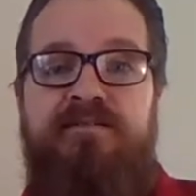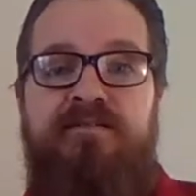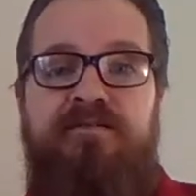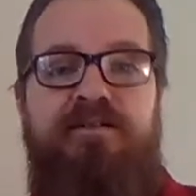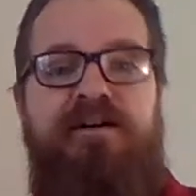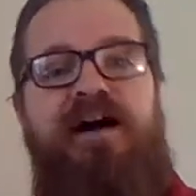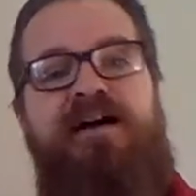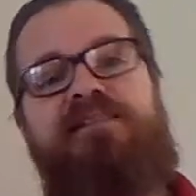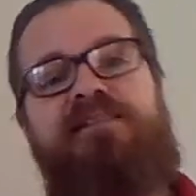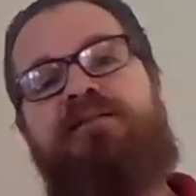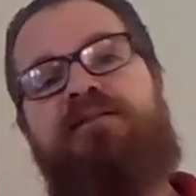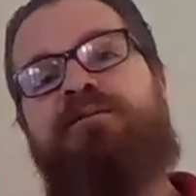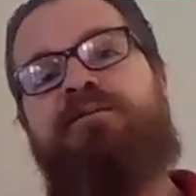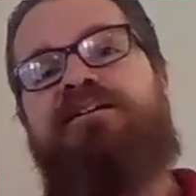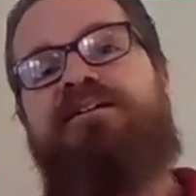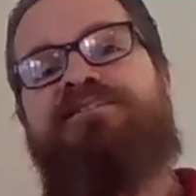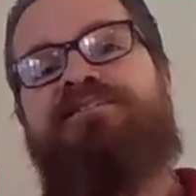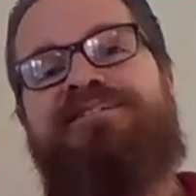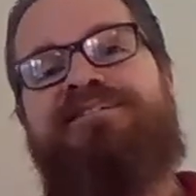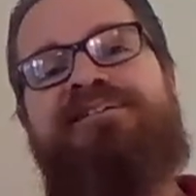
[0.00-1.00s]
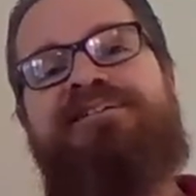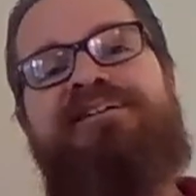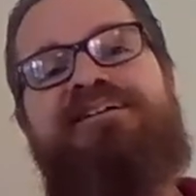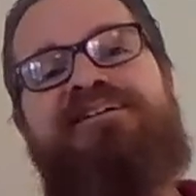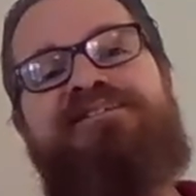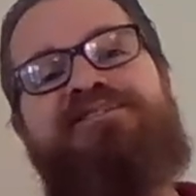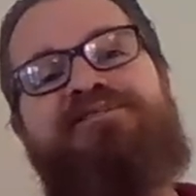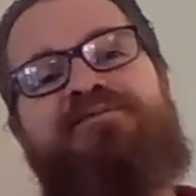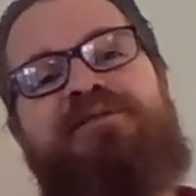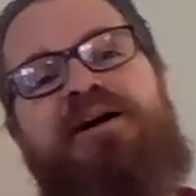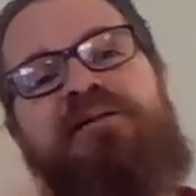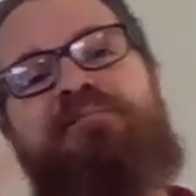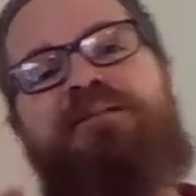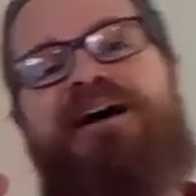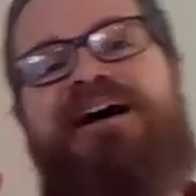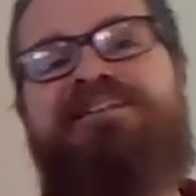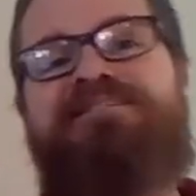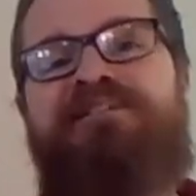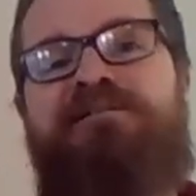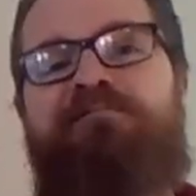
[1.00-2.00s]
Well, I like pizza, so I
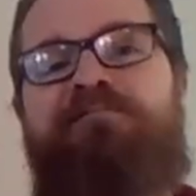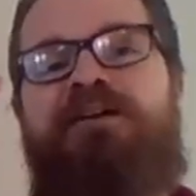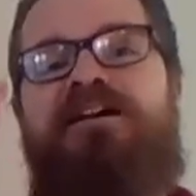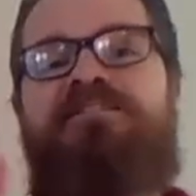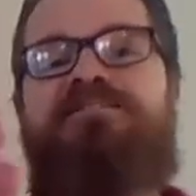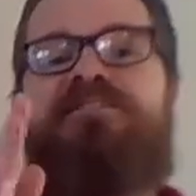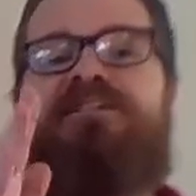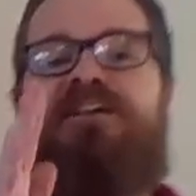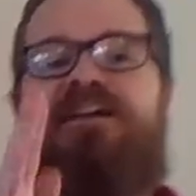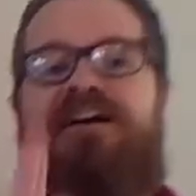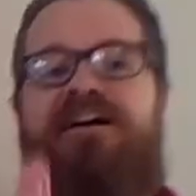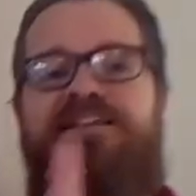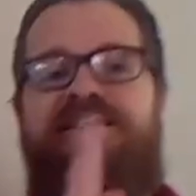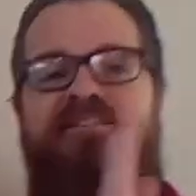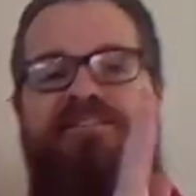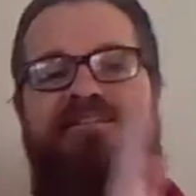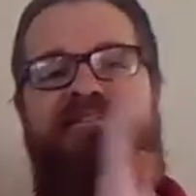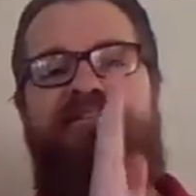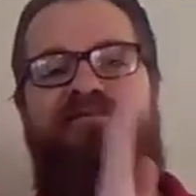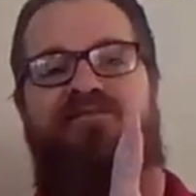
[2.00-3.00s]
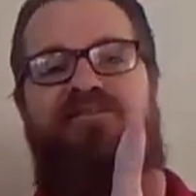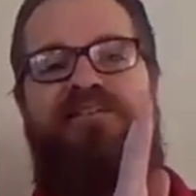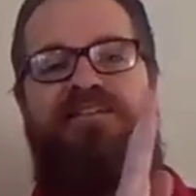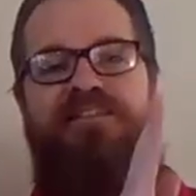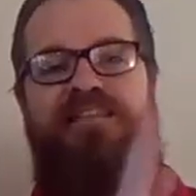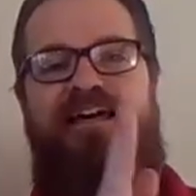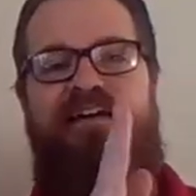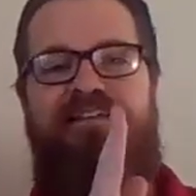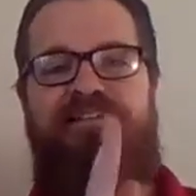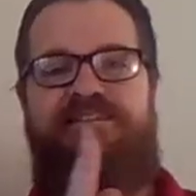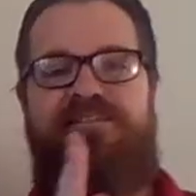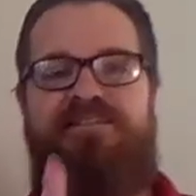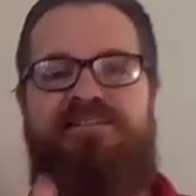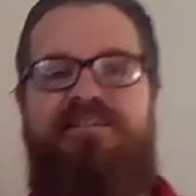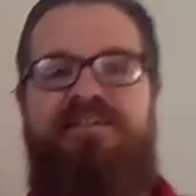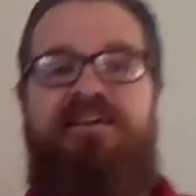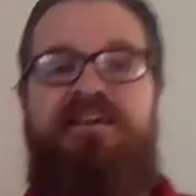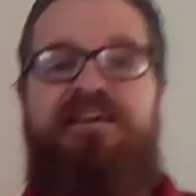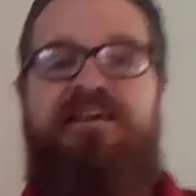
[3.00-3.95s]
imagine pizza cut into different slices.